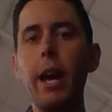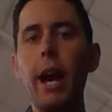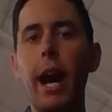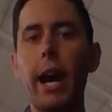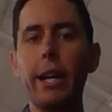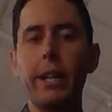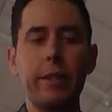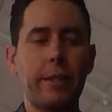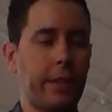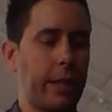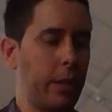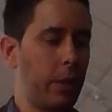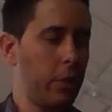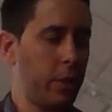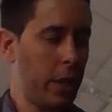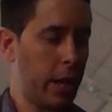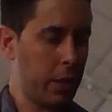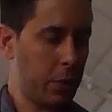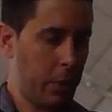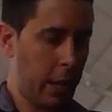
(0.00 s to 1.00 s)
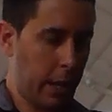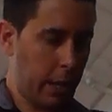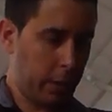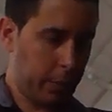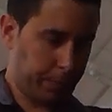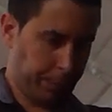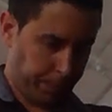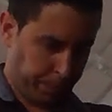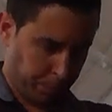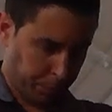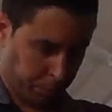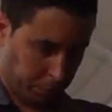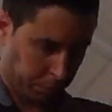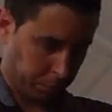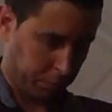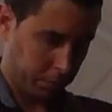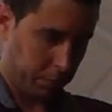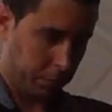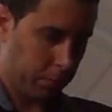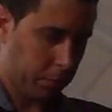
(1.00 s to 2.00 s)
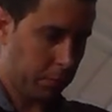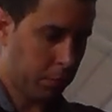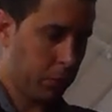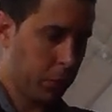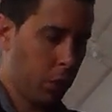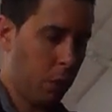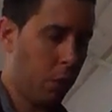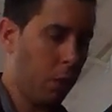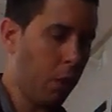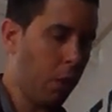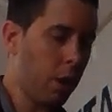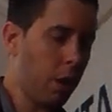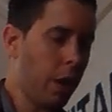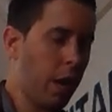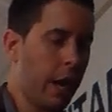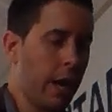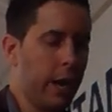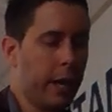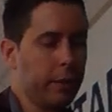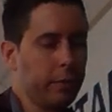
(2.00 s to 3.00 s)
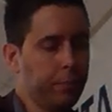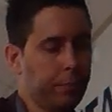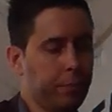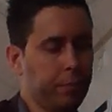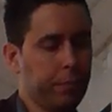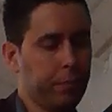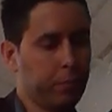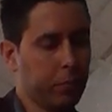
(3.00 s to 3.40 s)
haka skills as well. All right.